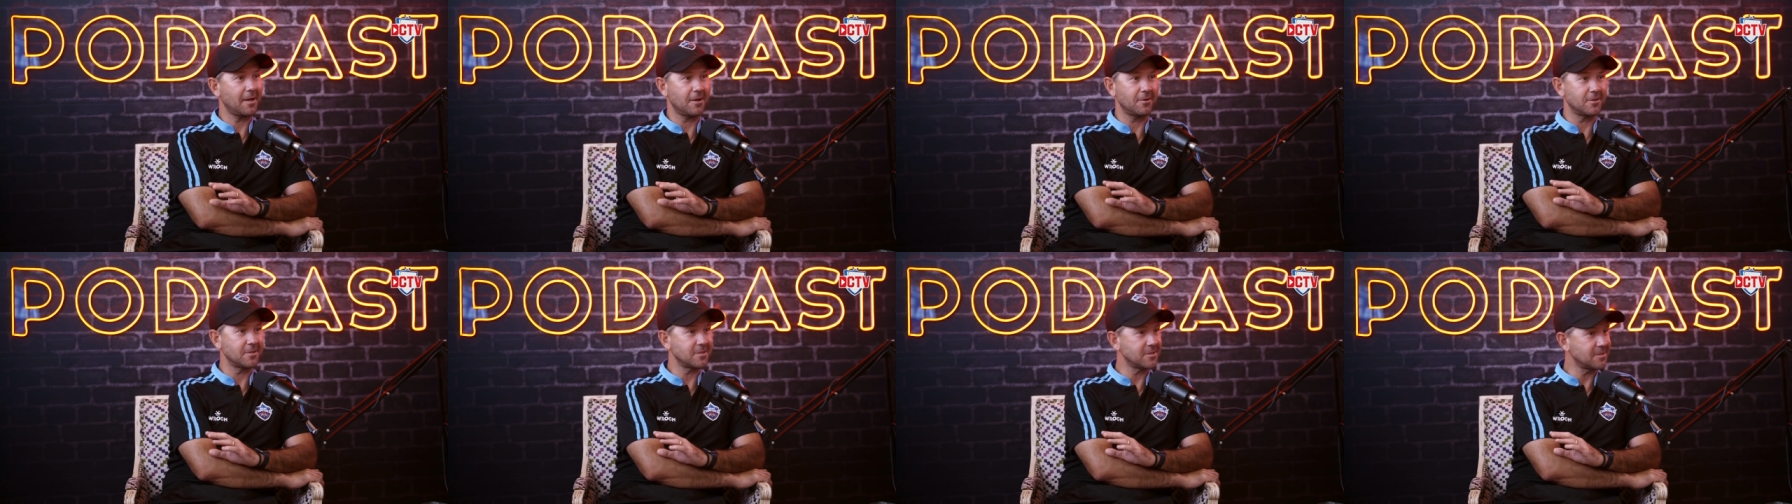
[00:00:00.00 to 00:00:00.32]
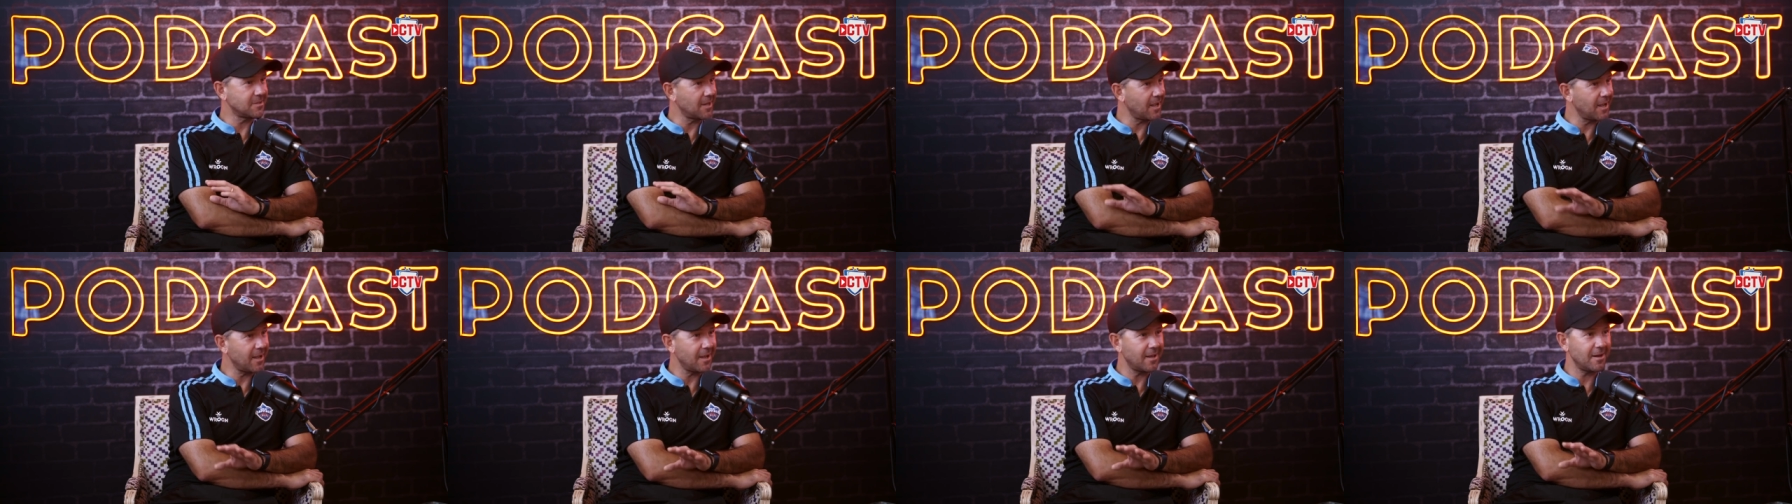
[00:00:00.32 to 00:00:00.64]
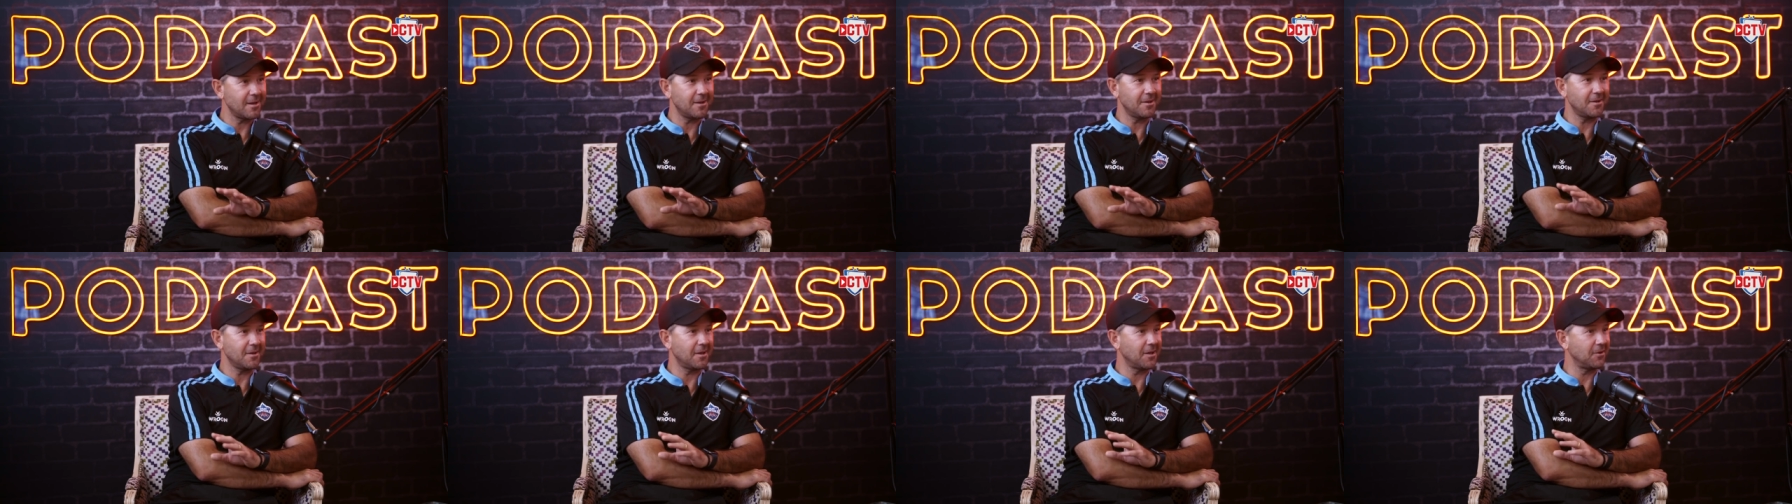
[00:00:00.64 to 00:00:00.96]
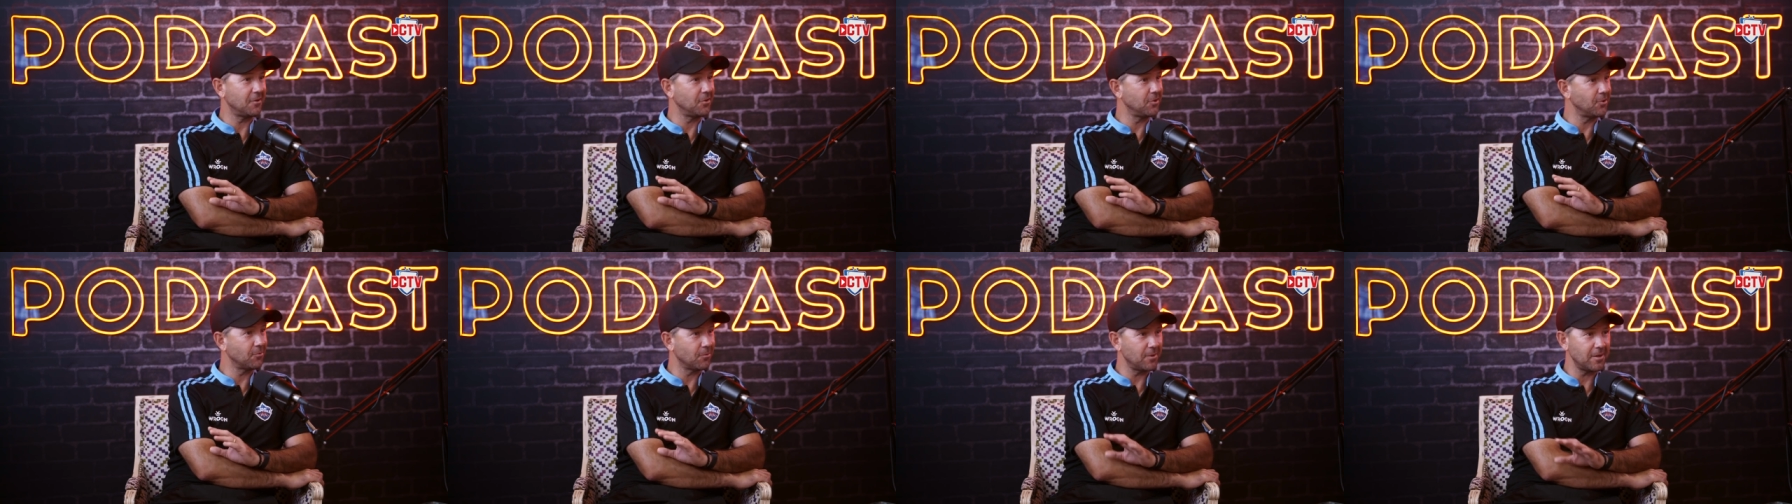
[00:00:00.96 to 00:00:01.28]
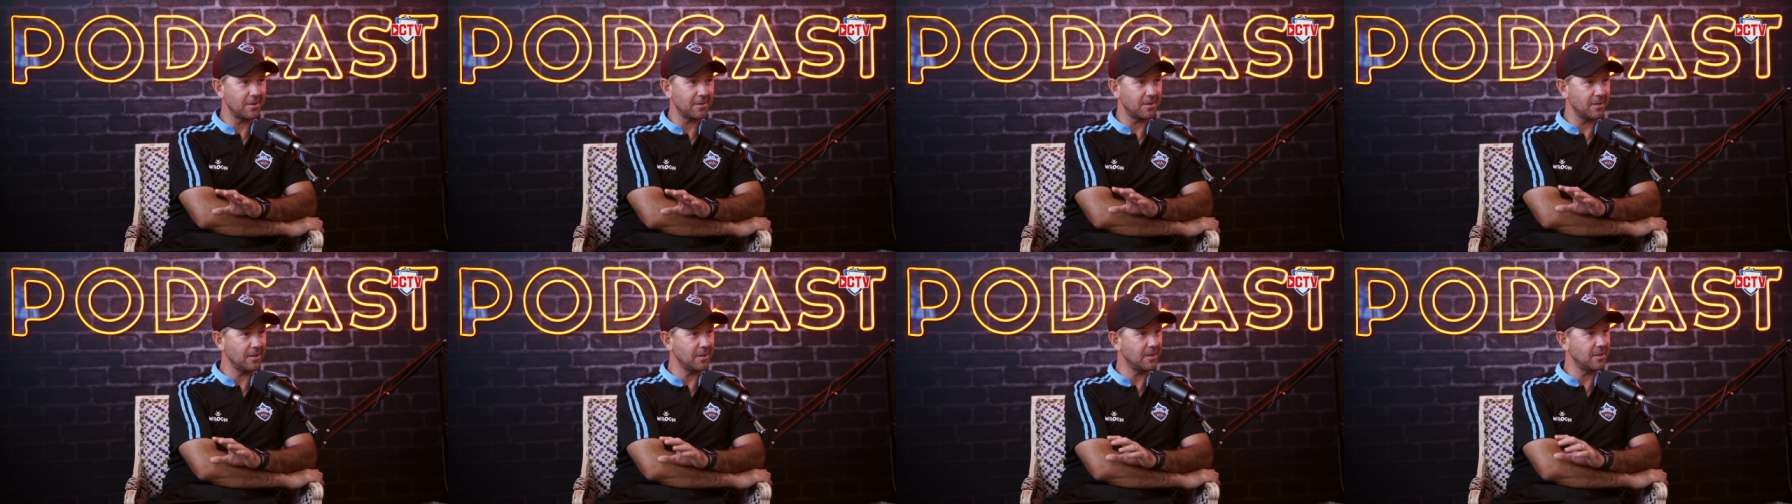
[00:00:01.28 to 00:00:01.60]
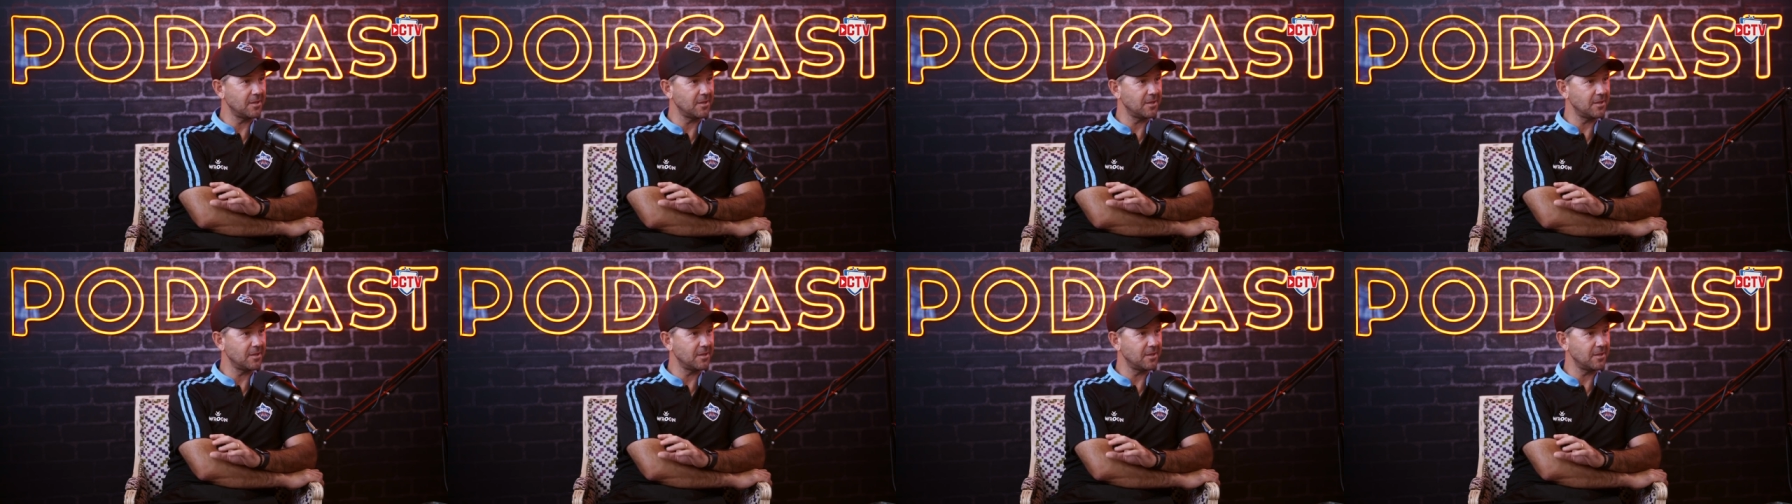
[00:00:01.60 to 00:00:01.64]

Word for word: how to stand, how to do anything.